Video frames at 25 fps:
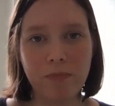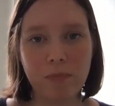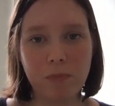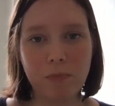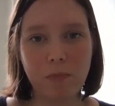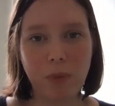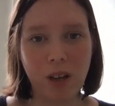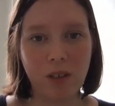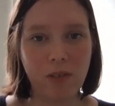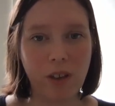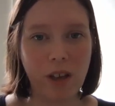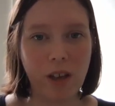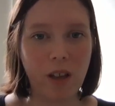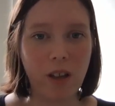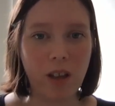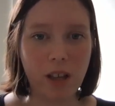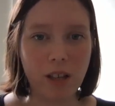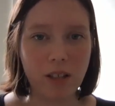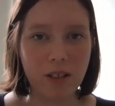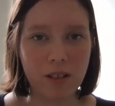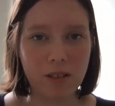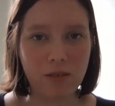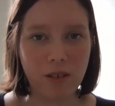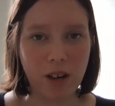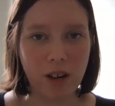
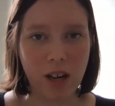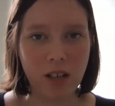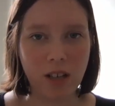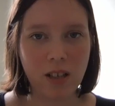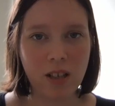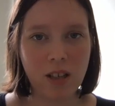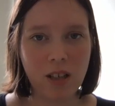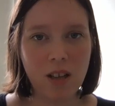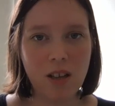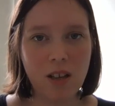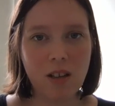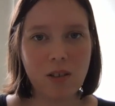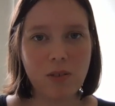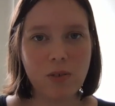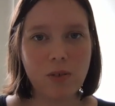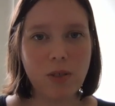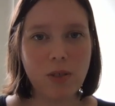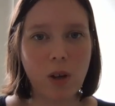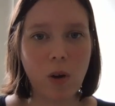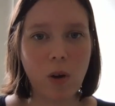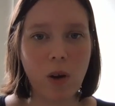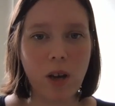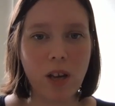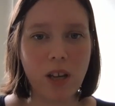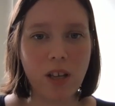bivalent, right?
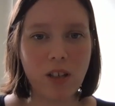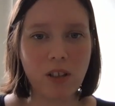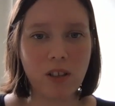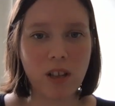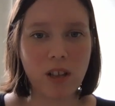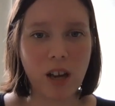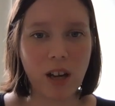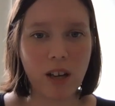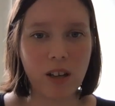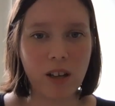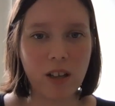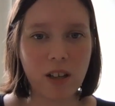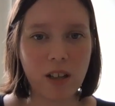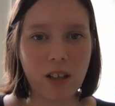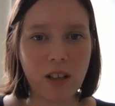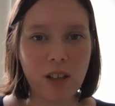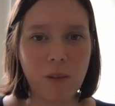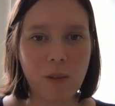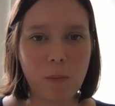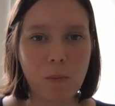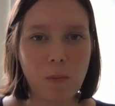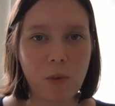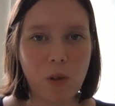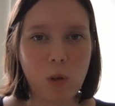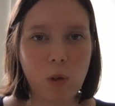So you're not going to,
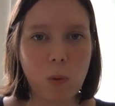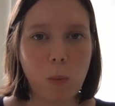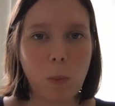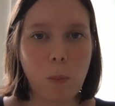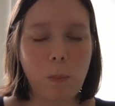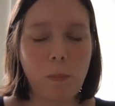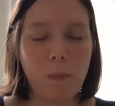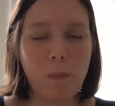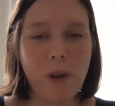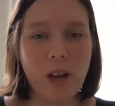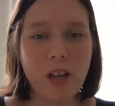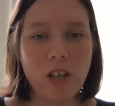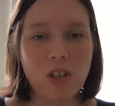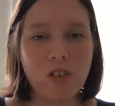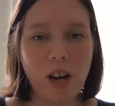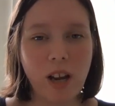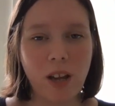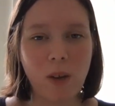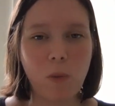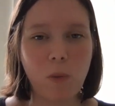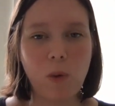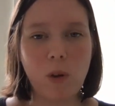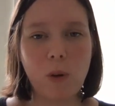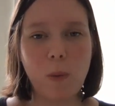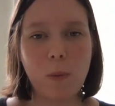
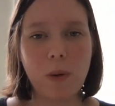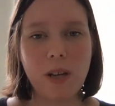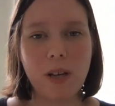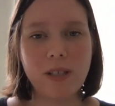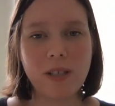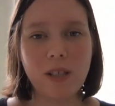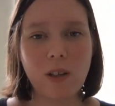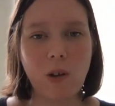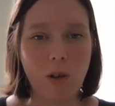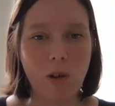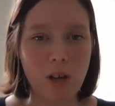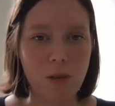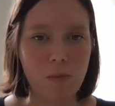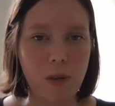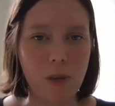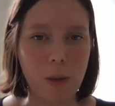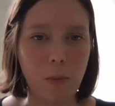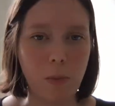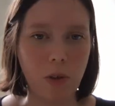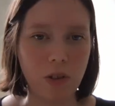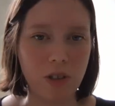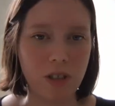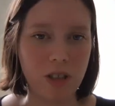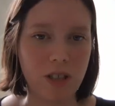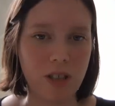PageRank isn't going to be
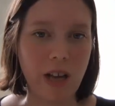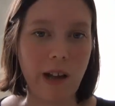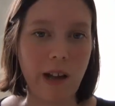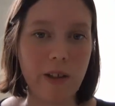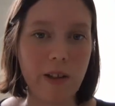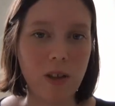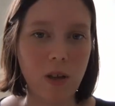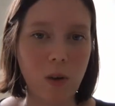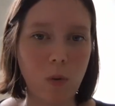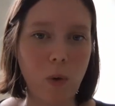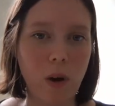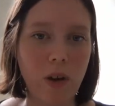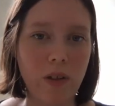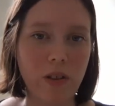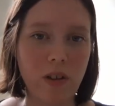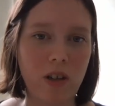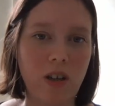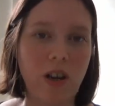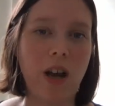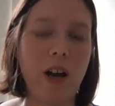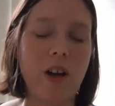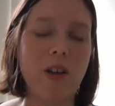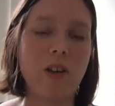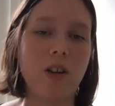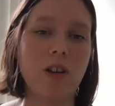able to tell you whether or
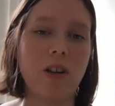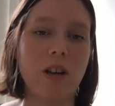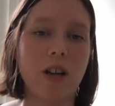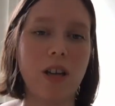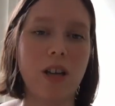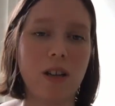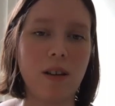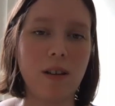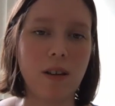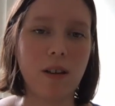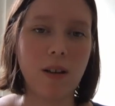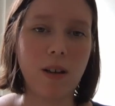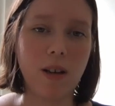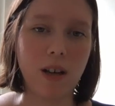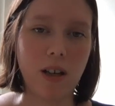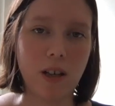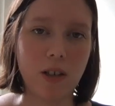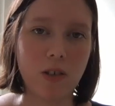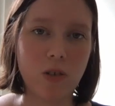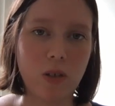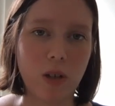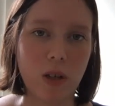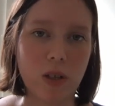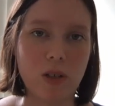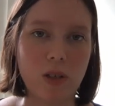not you're in a
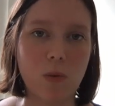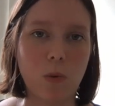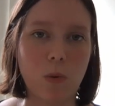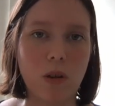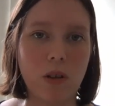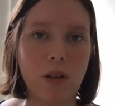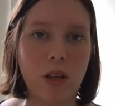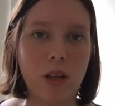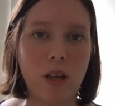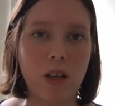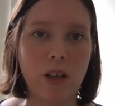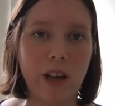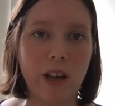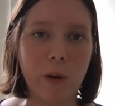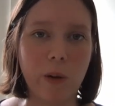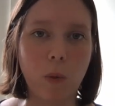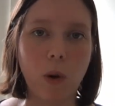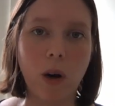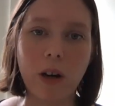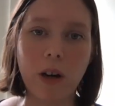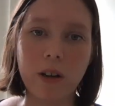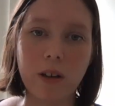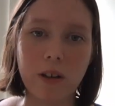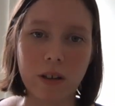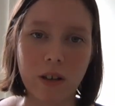trustworthy
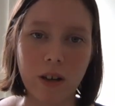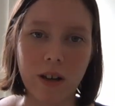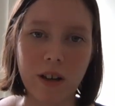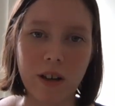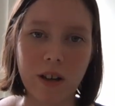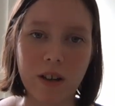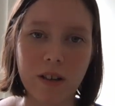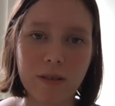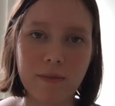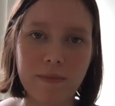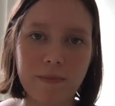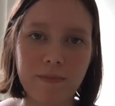network or not.